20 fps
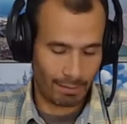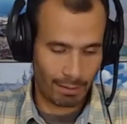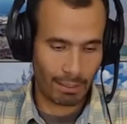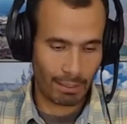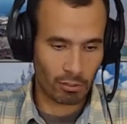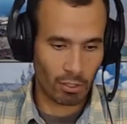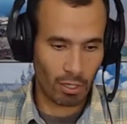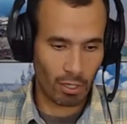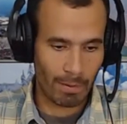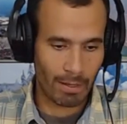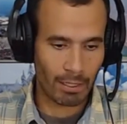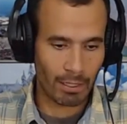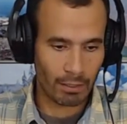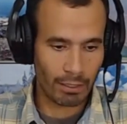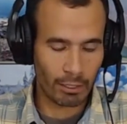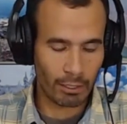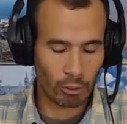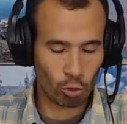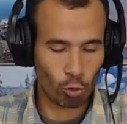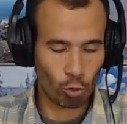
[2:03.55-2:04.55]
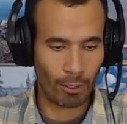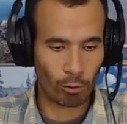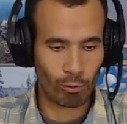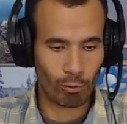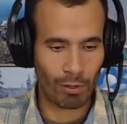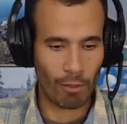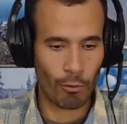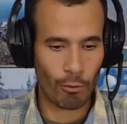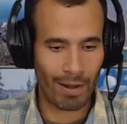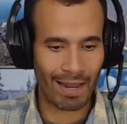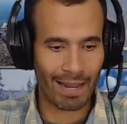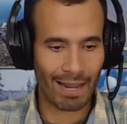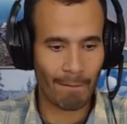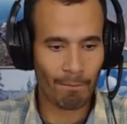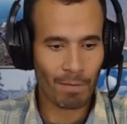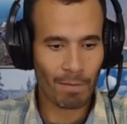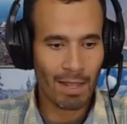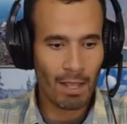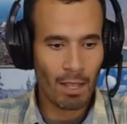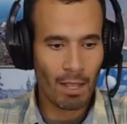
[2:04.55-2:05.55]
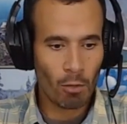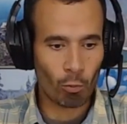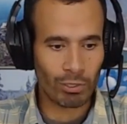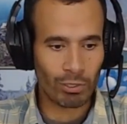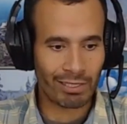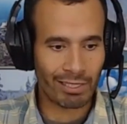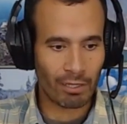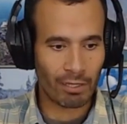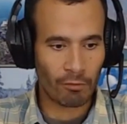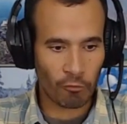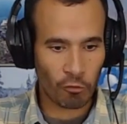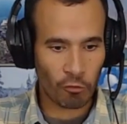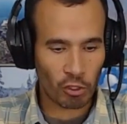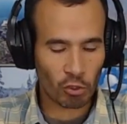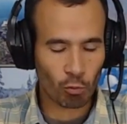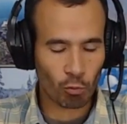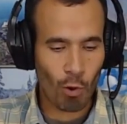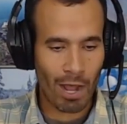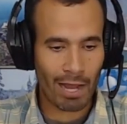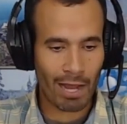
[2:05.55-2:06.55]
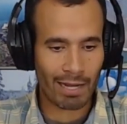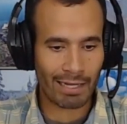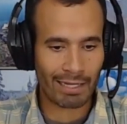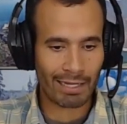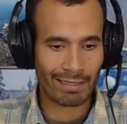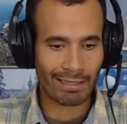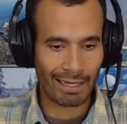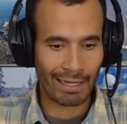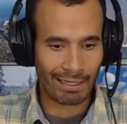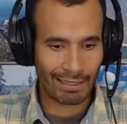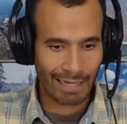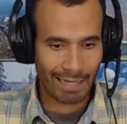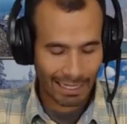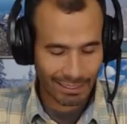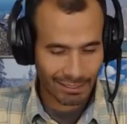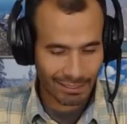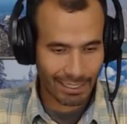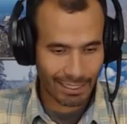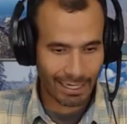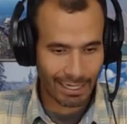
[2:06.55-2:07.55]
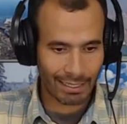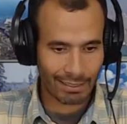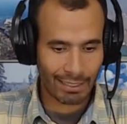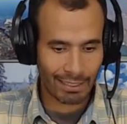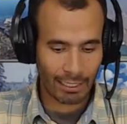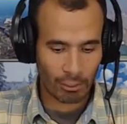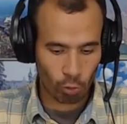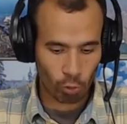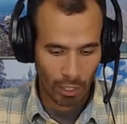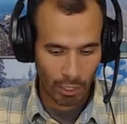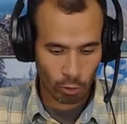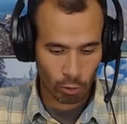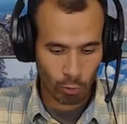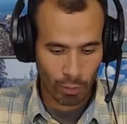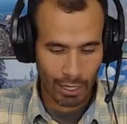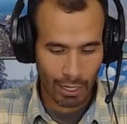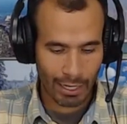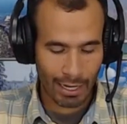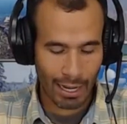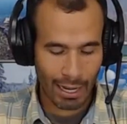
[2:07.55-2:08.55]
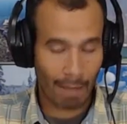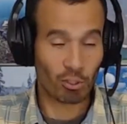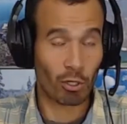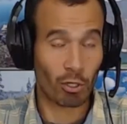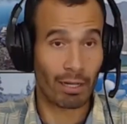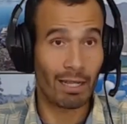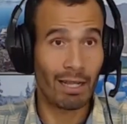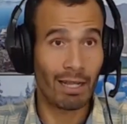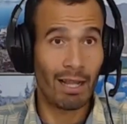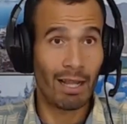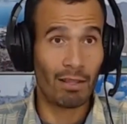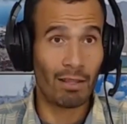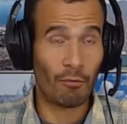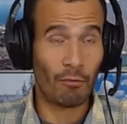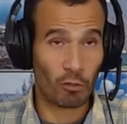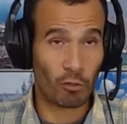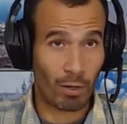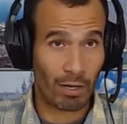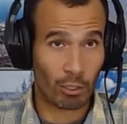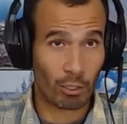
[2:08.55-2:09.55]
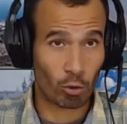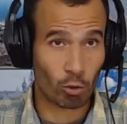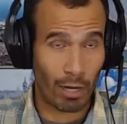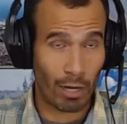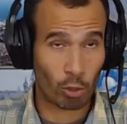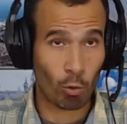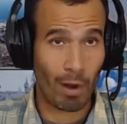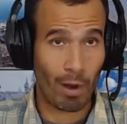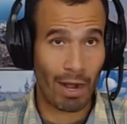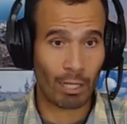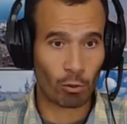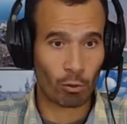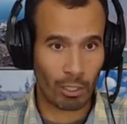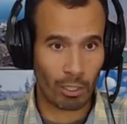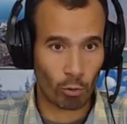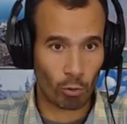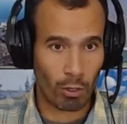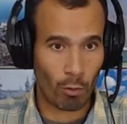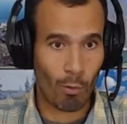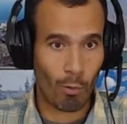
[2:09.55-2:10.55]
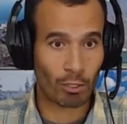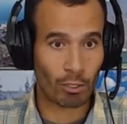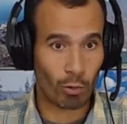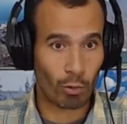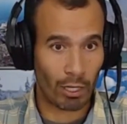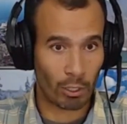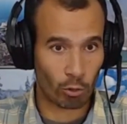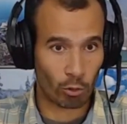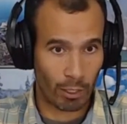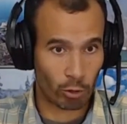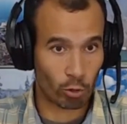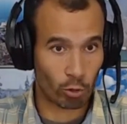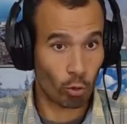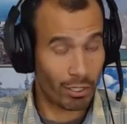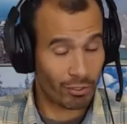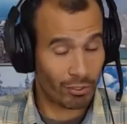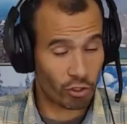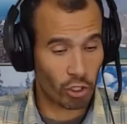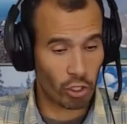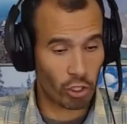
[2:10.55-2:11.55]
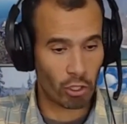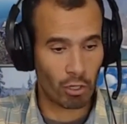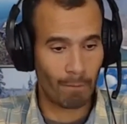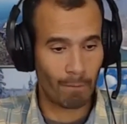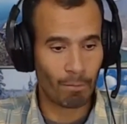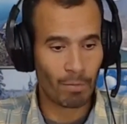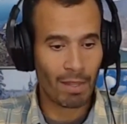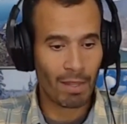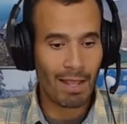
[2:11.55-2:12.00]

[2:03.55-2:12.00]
It's going to be in 2023. We did the first one in 19, then 2020. I'm sorry, the first one in 2020, 2021, 2022 this year.